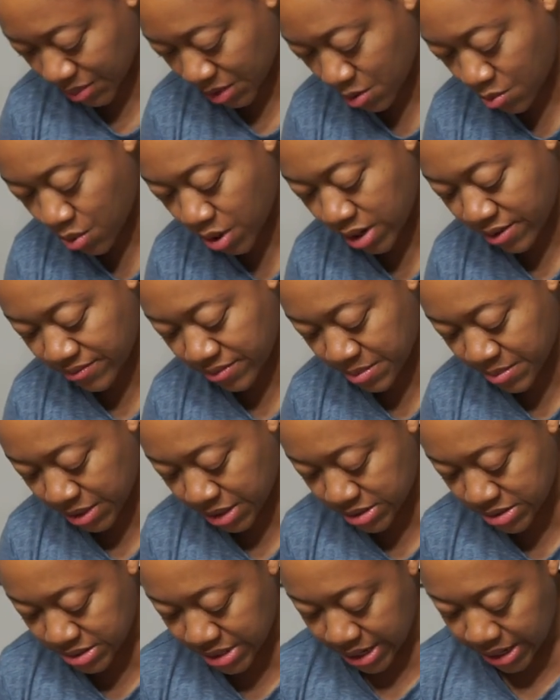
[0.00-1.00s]
One of them
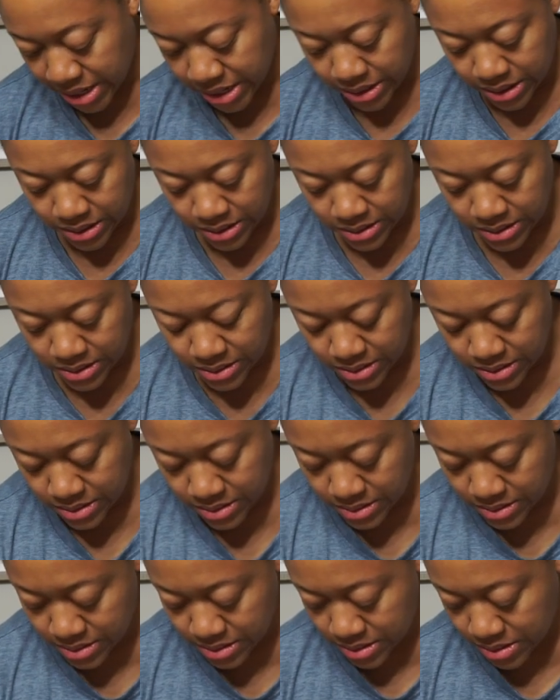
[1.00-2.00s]
looks like.
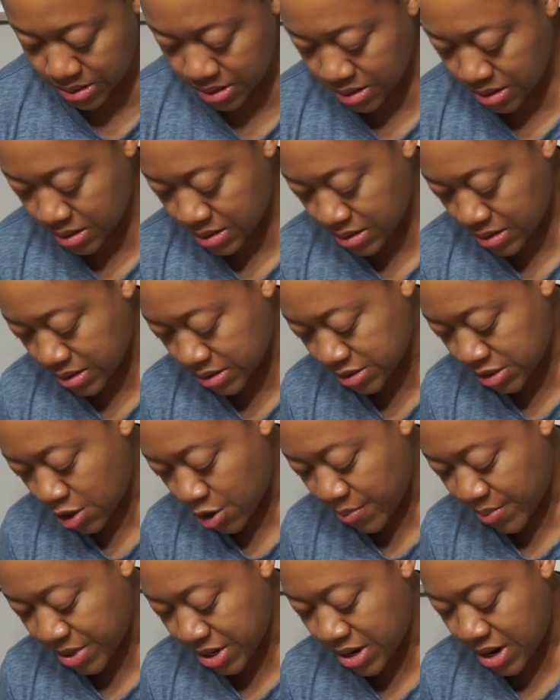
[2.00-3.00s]
Let's
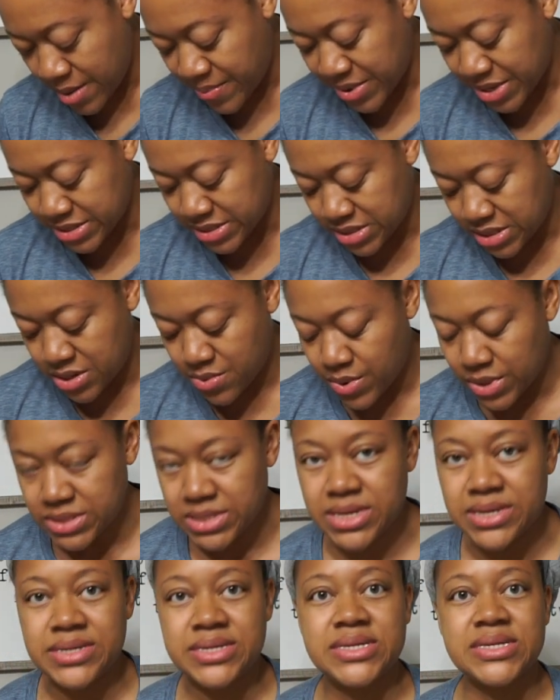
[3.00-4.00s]
open it up and see what's
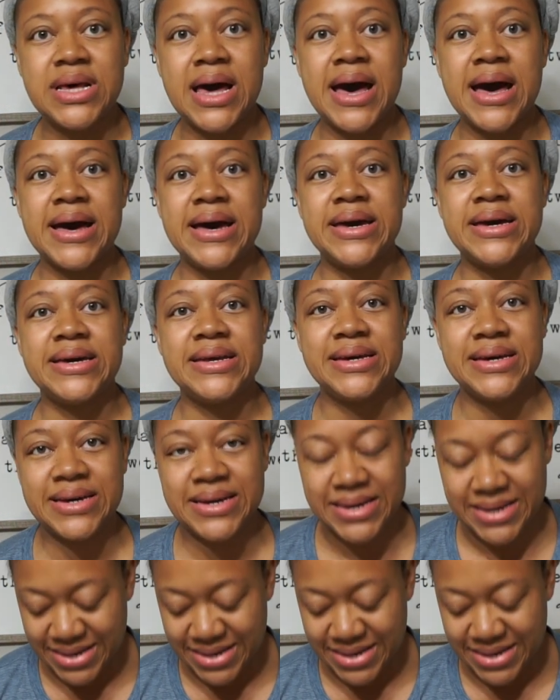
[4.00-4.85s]
inside.